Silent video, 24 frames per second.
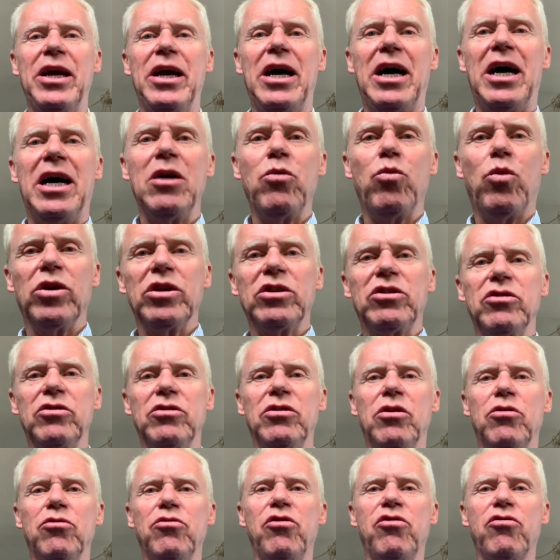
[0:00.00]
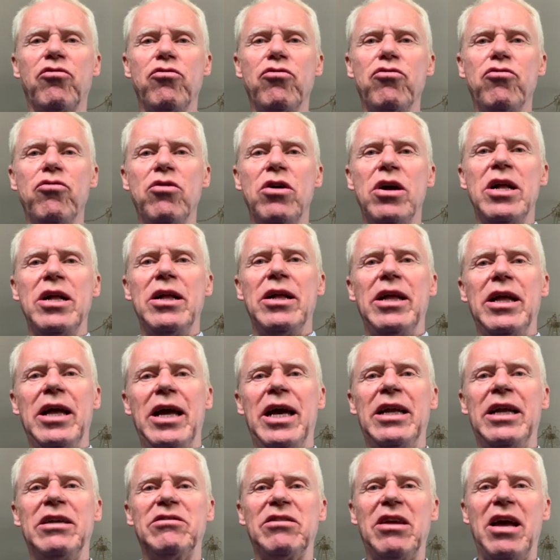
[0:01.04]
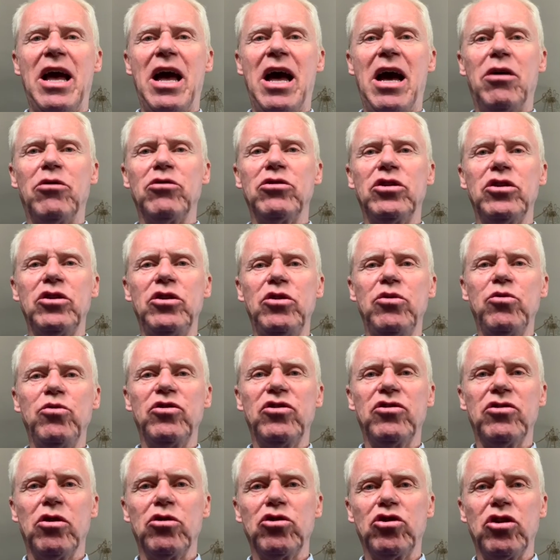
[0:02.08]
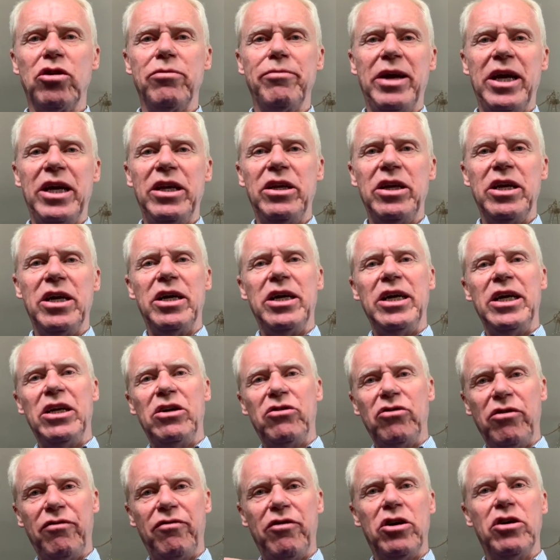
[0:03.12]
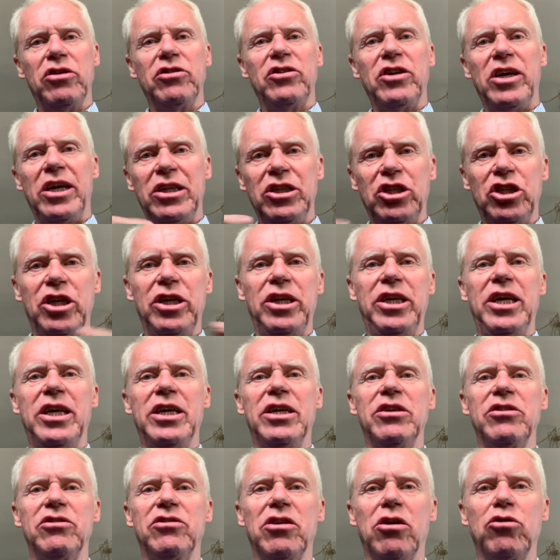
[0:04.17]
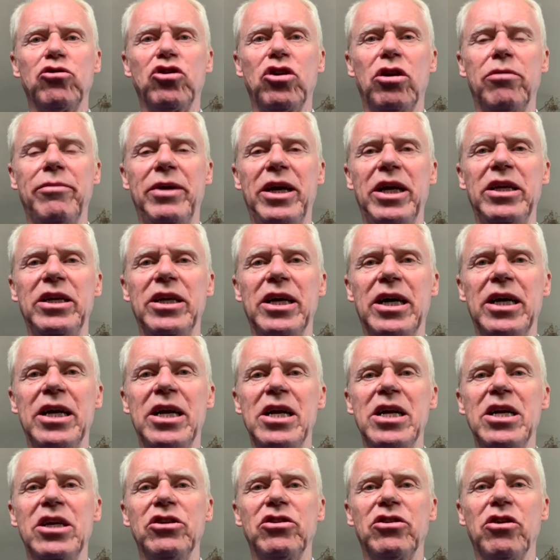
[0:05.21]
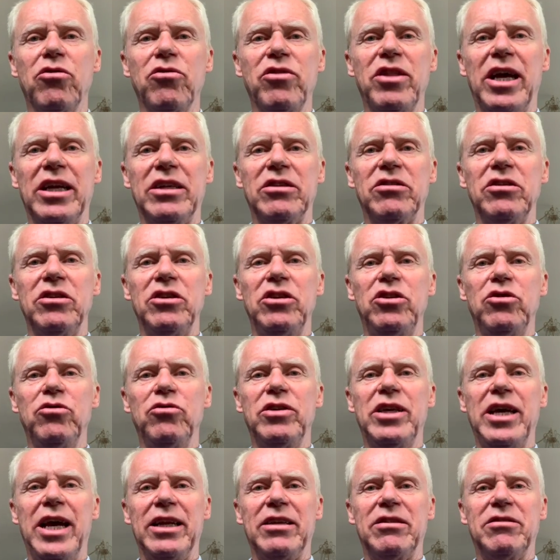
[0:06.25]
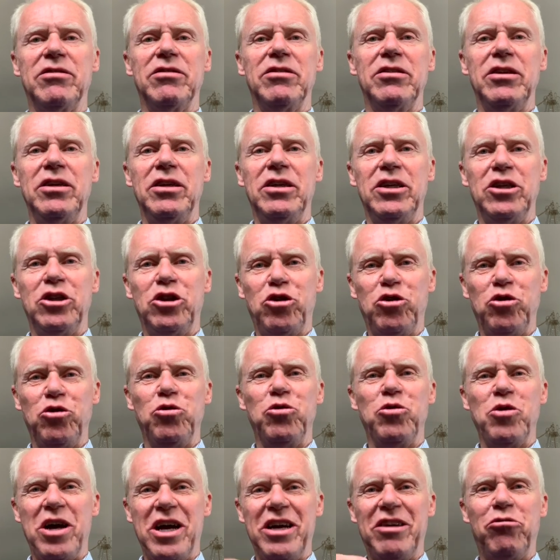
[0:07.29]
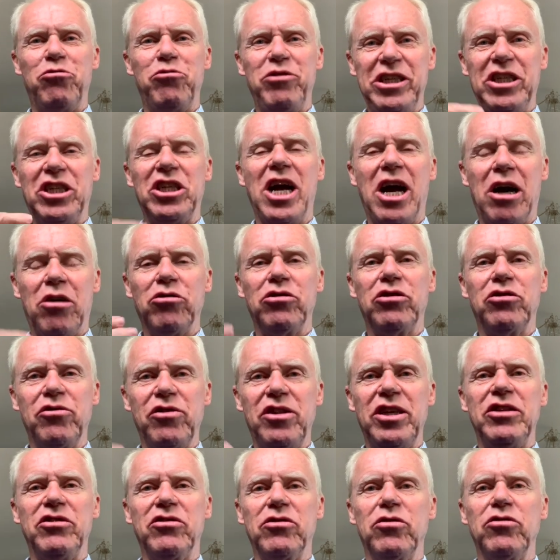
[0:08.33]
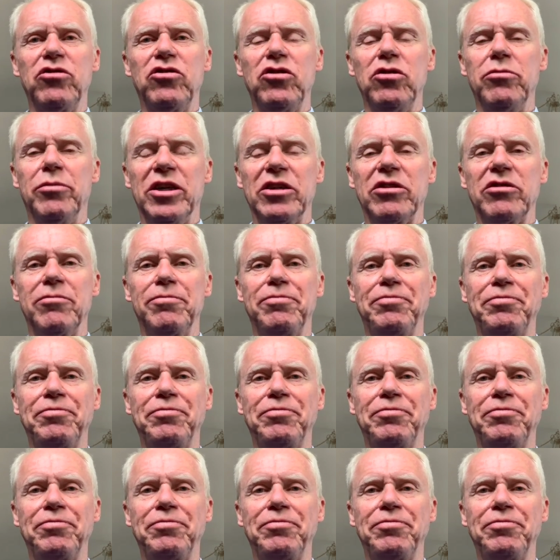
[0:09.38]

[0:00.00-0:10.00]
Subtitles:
I want to go through, and how to use social media and reverse engineer social media so that you get to reach out to these consumers.